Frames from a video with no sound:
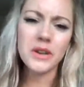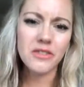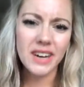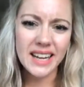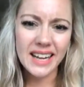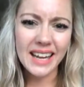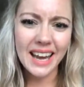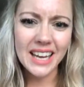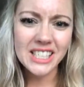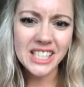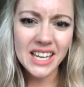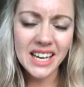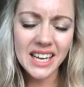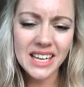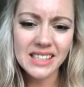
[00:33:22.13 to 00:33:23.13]
really
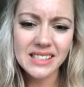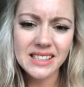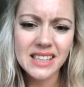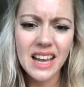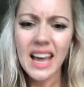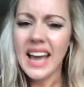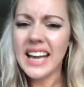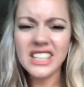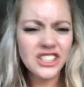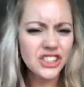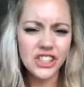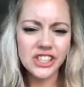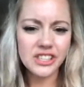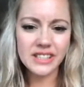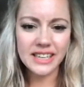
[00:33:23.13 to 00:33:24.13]
engages.
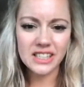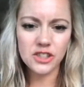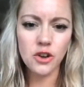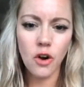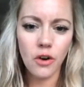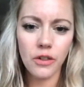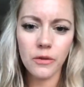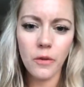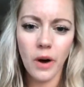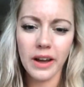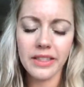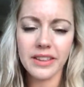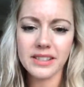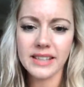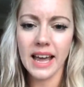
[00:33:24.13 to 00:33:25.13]
It's not
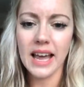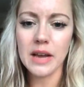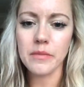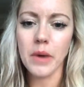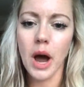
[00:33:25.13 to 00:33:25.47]
quite the same.